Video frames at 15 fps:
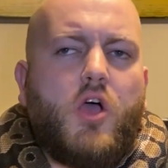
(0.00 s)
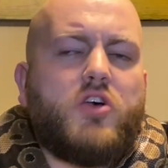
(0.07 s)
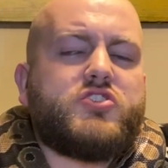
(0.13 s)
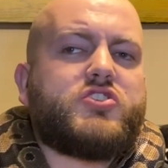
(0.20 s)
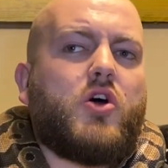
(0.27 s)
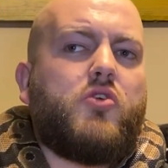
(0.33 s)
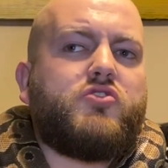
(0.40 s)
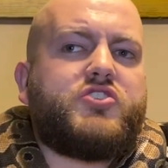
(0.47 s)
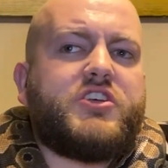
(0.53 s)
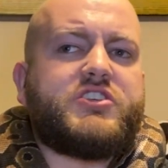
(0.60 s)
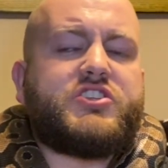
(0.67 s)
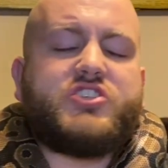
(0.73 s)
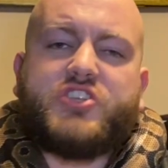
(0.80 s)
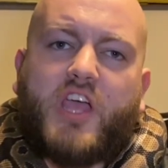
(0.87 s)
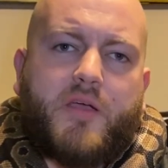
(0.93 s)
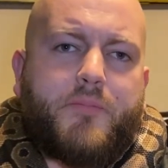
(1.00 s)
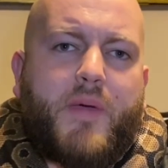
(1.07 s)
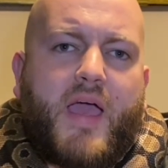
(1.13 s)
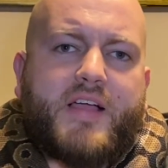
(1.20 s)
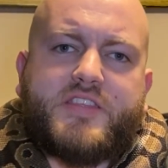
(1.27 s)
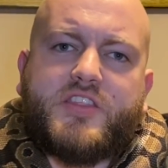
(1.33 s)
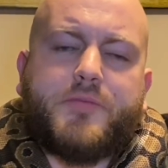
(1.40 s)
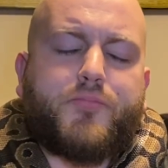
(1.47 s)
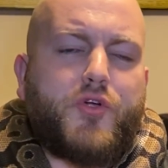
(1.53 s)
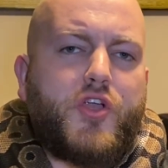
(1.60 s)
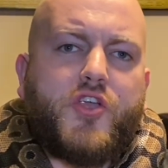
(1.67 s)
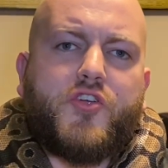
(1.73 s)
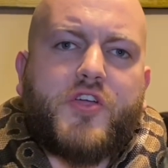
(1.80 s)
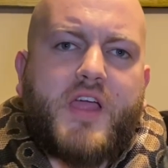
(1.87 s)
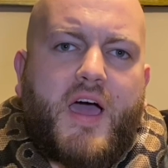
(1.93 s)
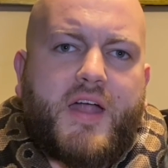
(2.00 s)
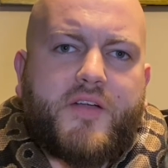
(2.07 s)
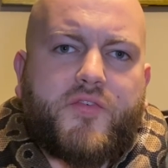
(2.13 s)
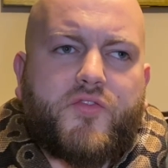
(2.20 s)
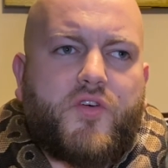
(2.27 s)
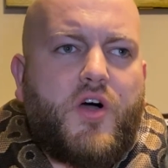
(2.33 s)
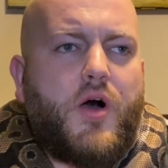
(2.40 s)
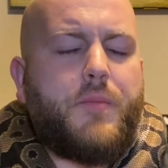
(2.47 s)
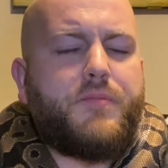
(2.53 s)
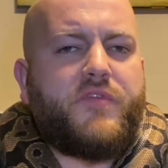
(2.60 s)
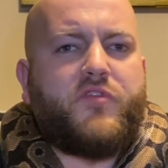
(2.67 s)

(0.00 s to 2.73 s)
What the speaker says: So just check back to the breeder you got it from.